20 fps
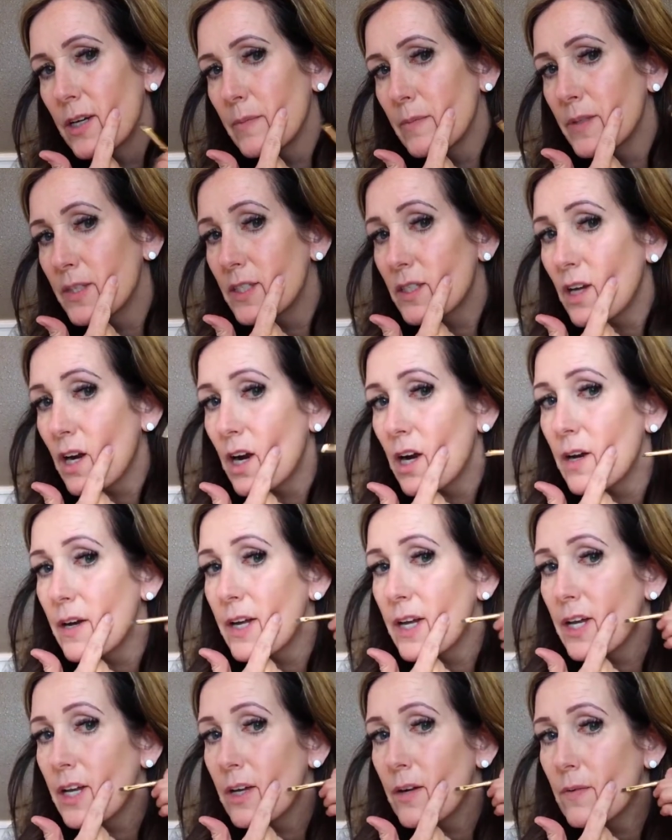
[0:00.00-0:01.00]

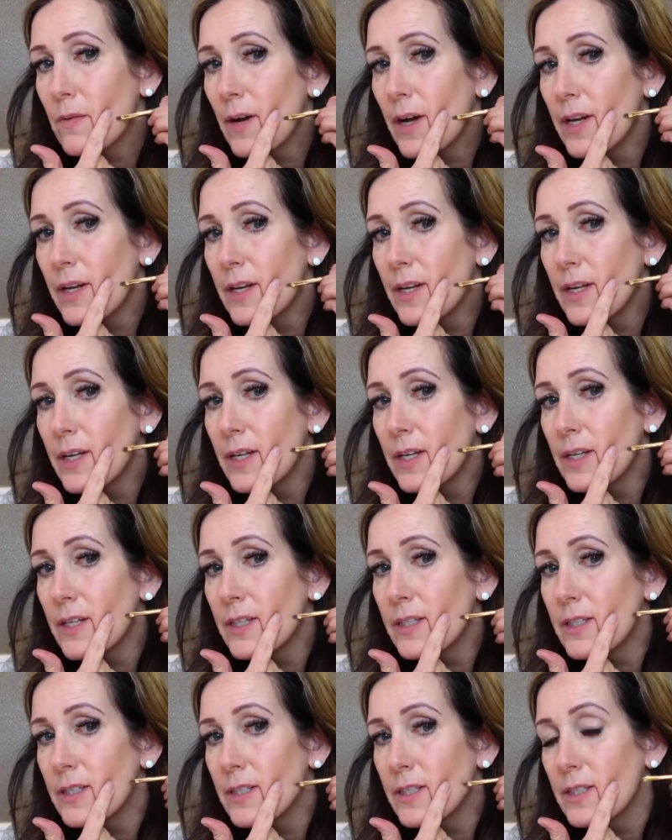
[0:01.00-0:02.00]
scarring,
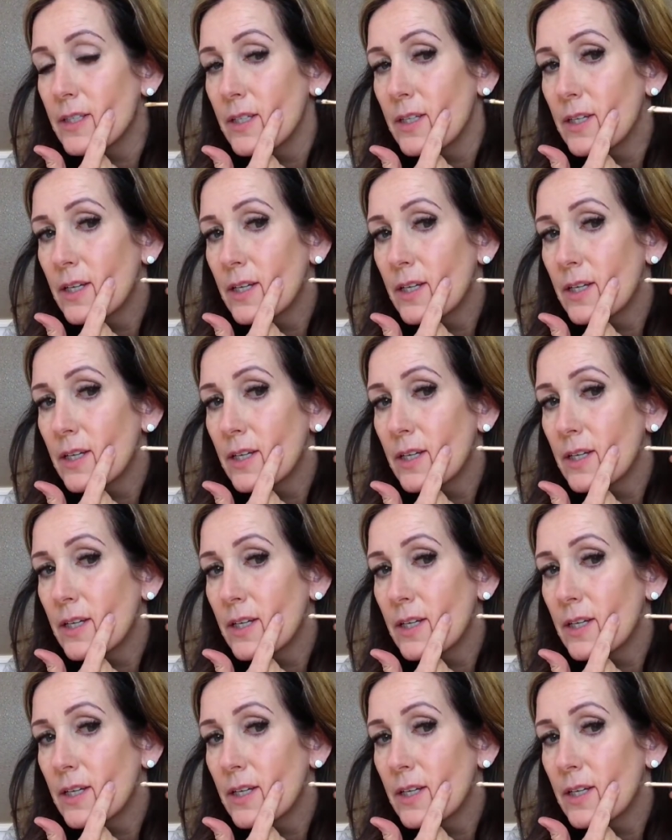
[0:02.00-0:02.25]
redness,